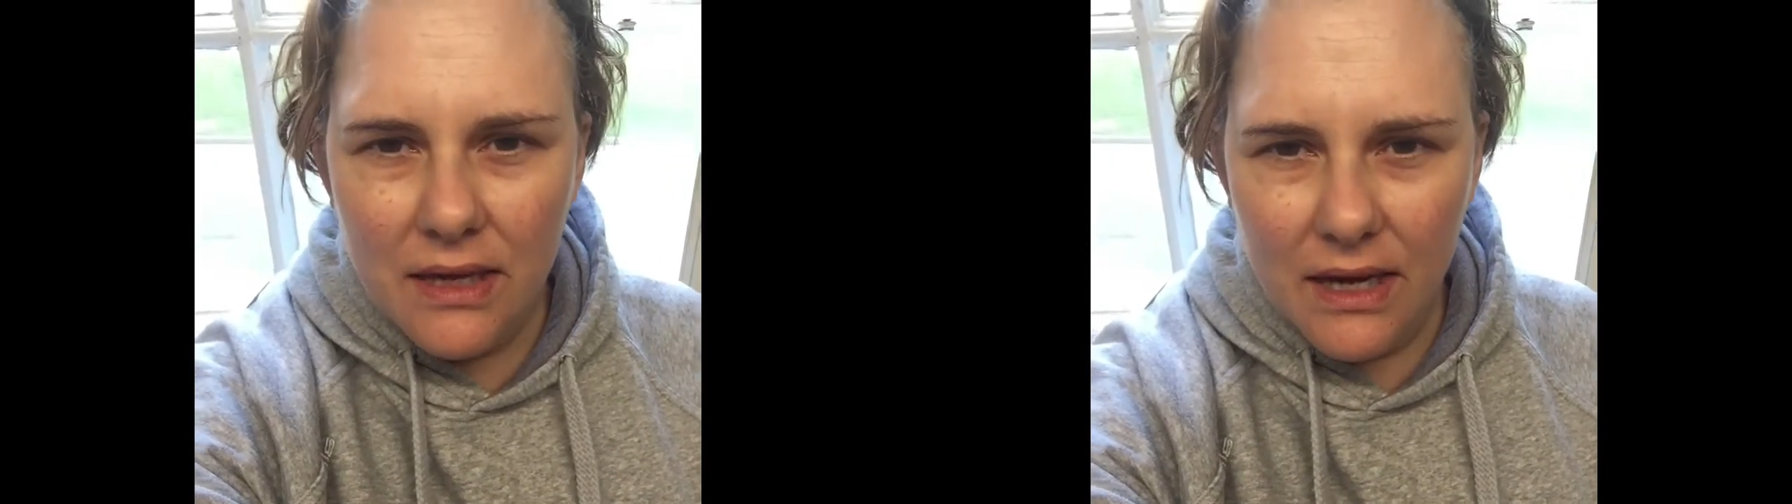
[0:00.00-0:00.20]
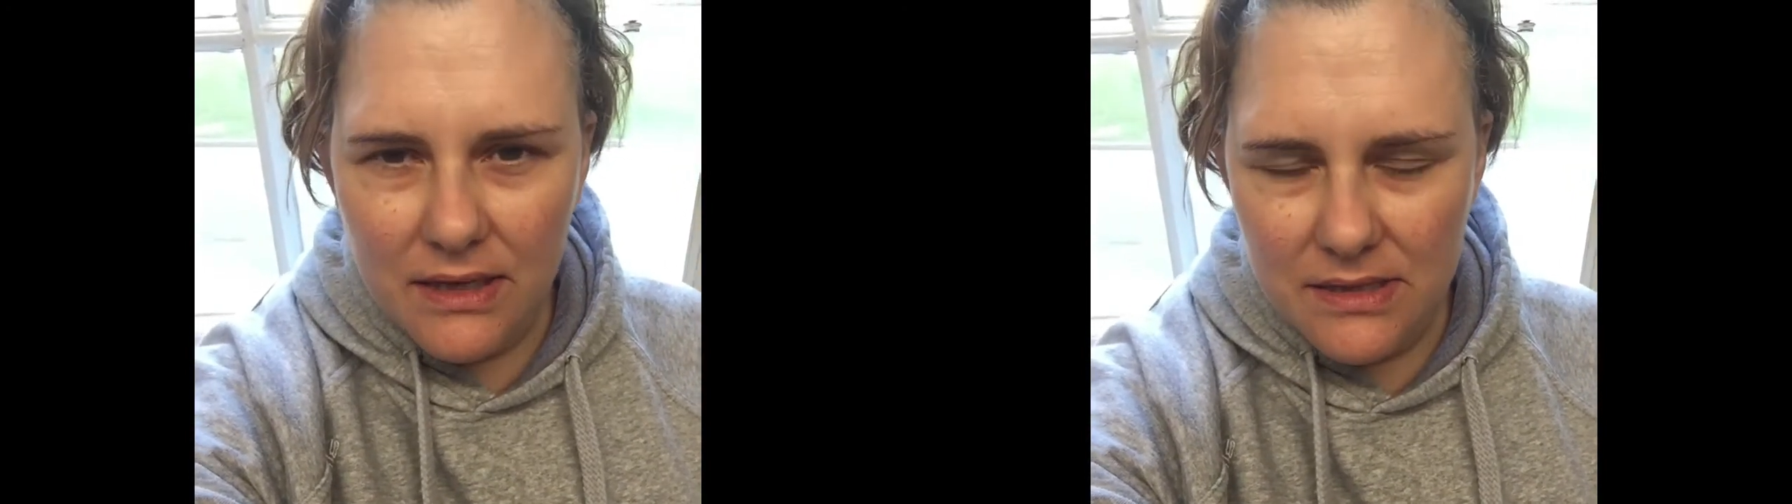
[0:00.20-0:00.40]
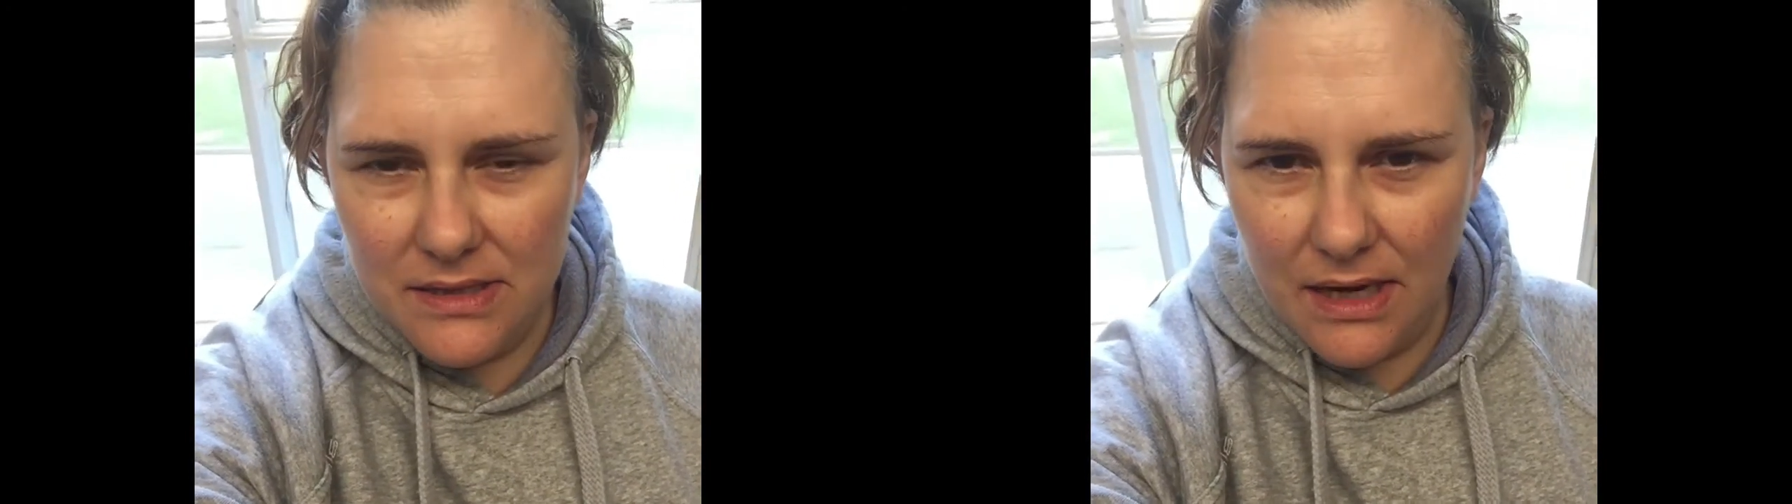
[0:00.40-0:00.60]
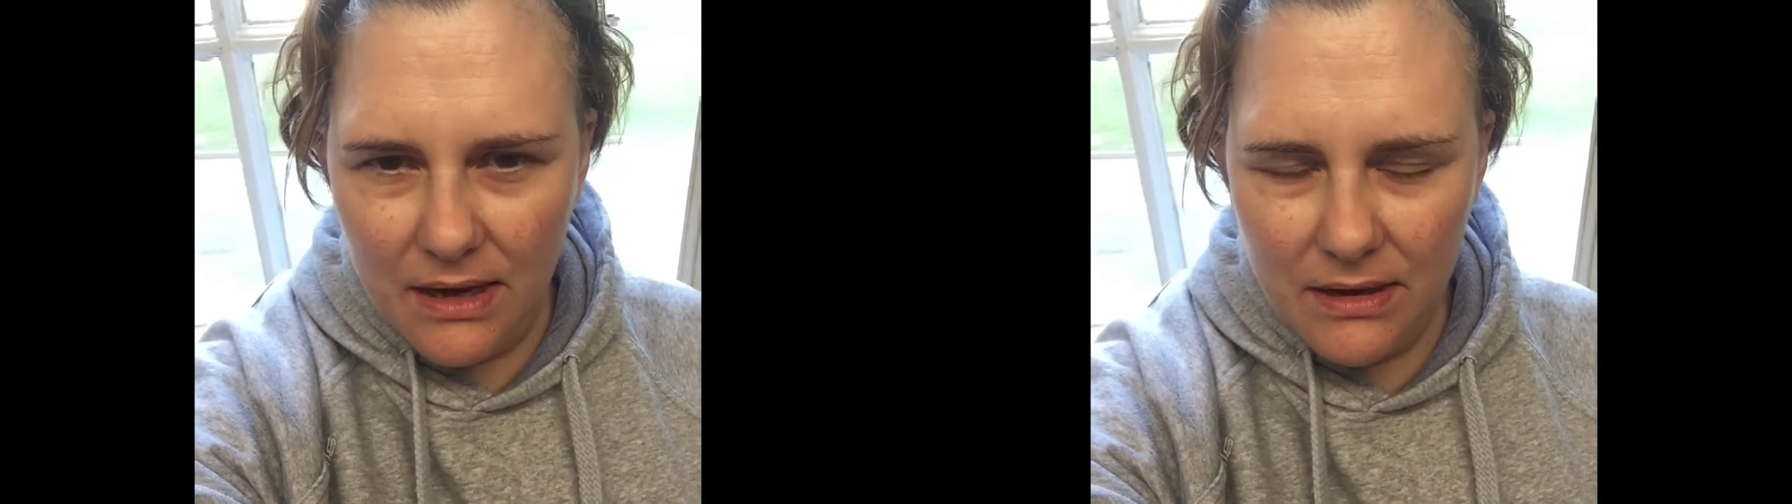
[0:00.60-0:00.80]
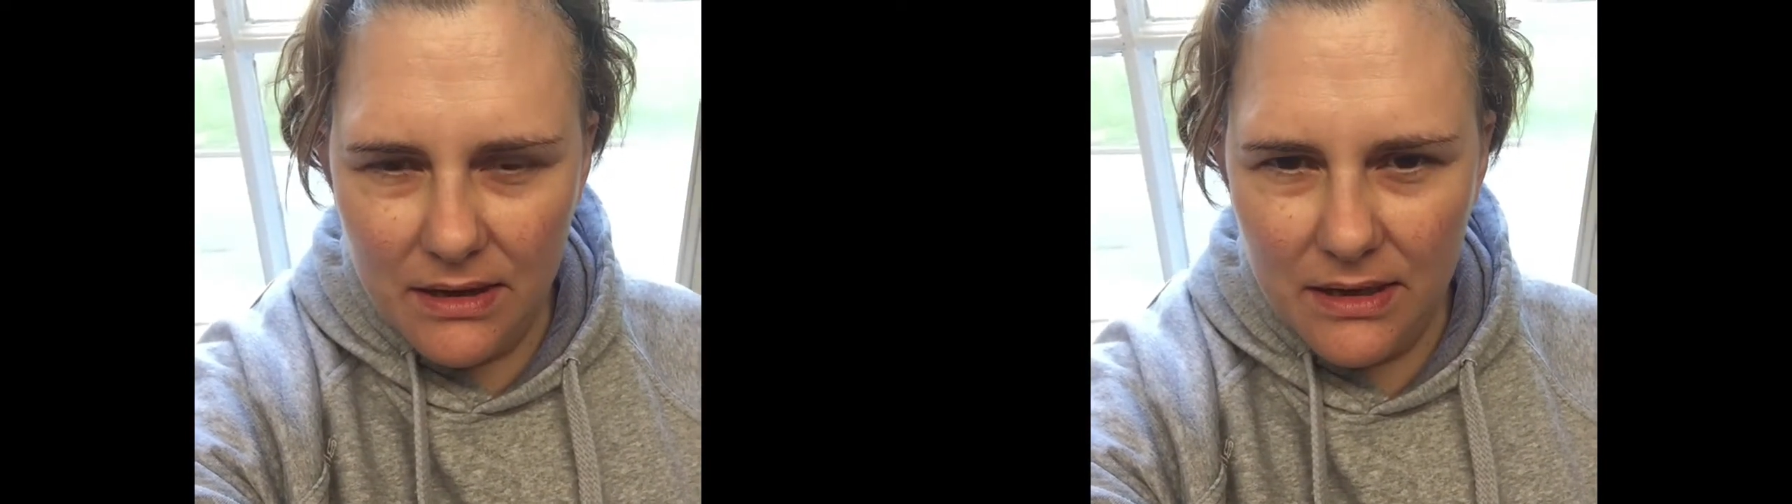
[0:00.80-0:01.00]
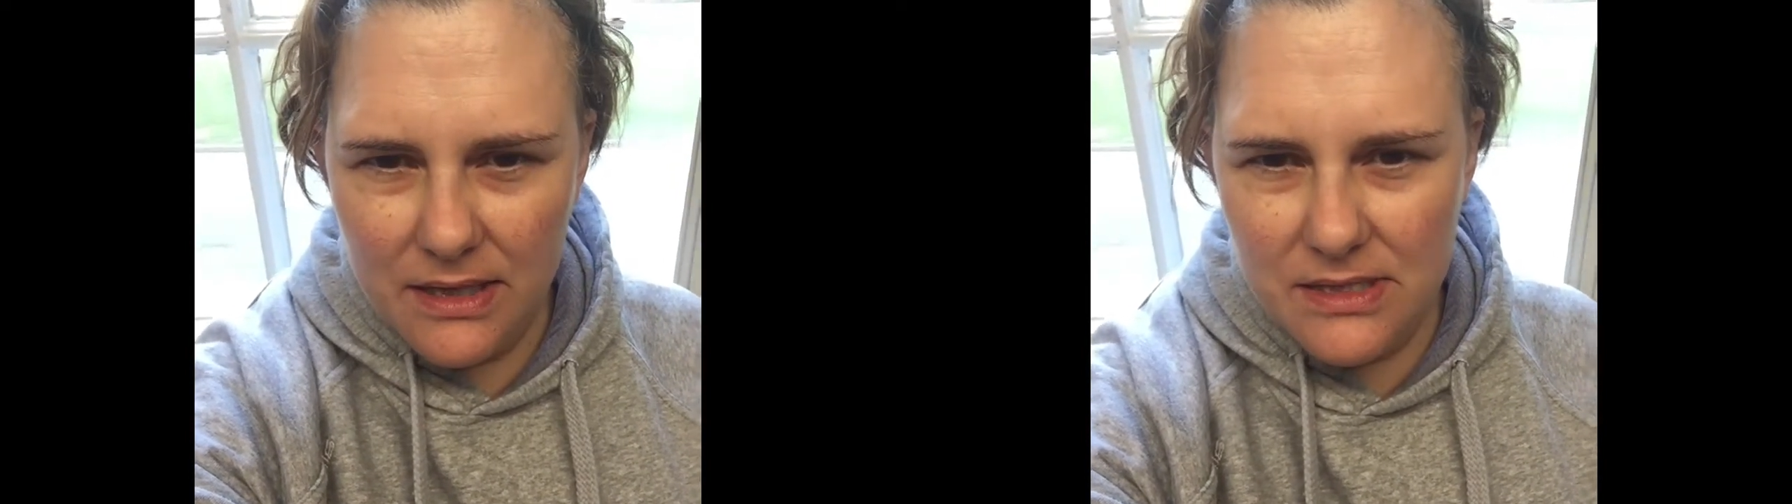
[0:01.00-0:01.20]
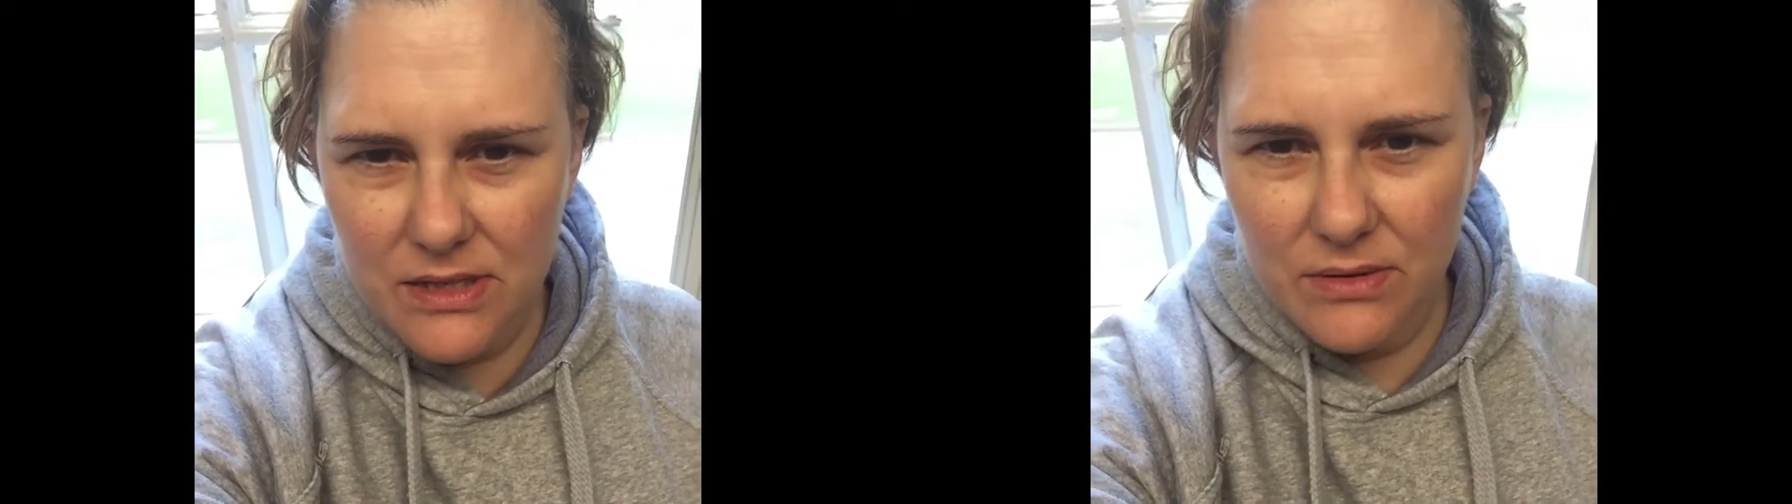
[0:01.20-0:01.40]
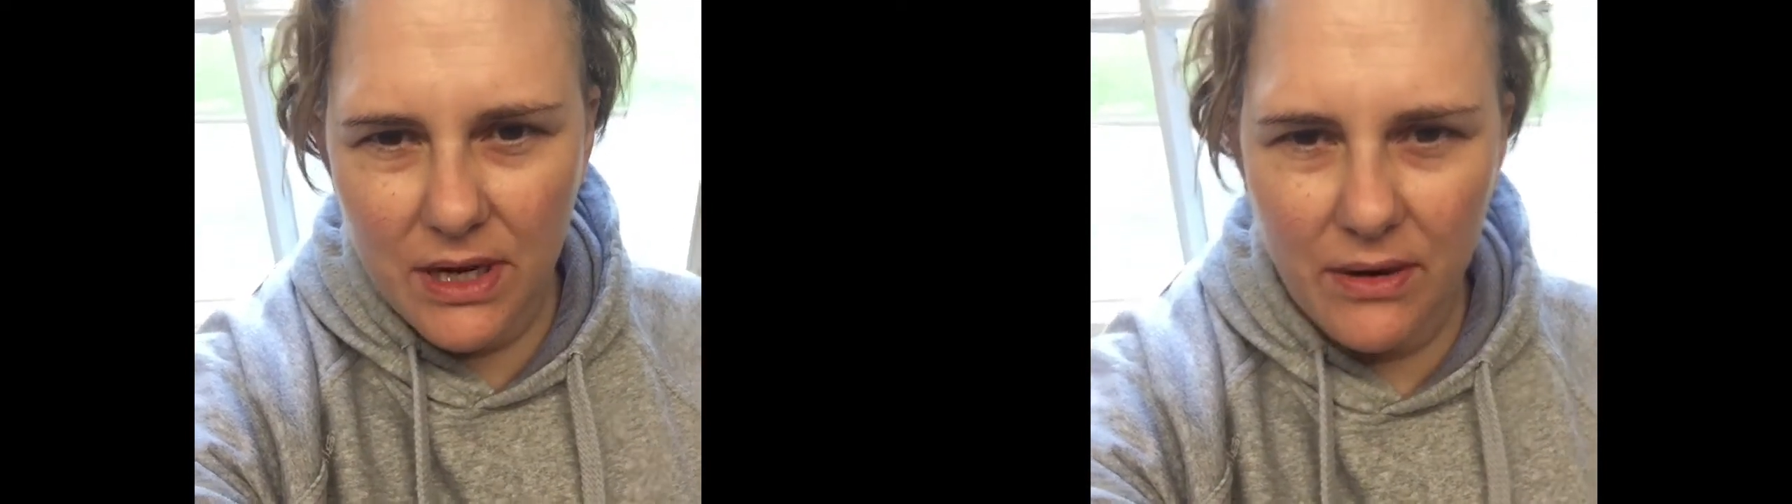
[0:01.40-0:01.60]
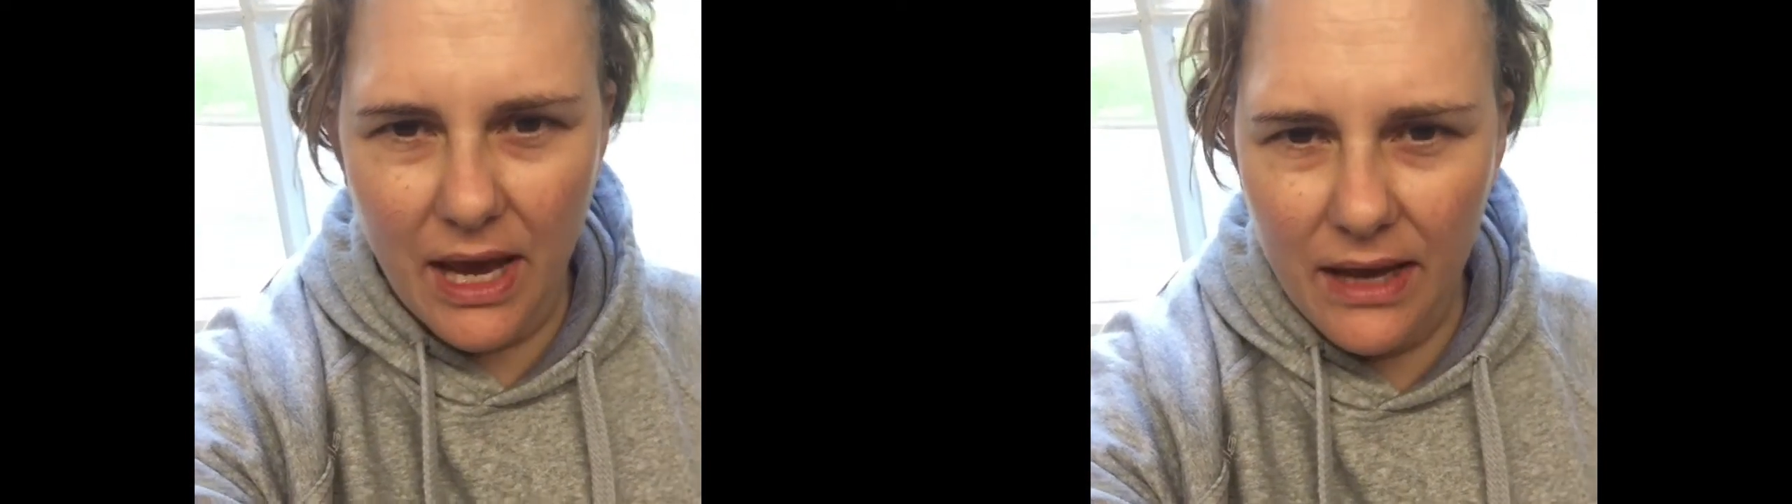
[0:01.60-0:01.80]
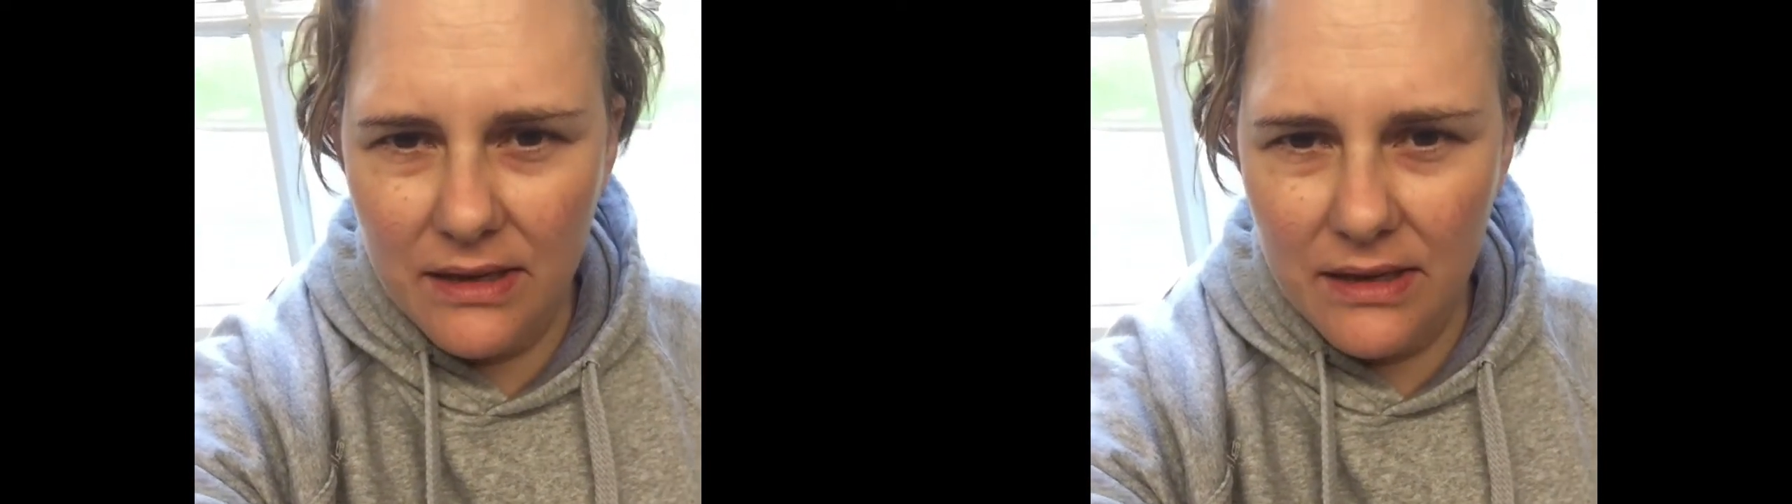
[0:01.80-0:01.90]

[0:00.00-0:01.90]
and it's doing okay,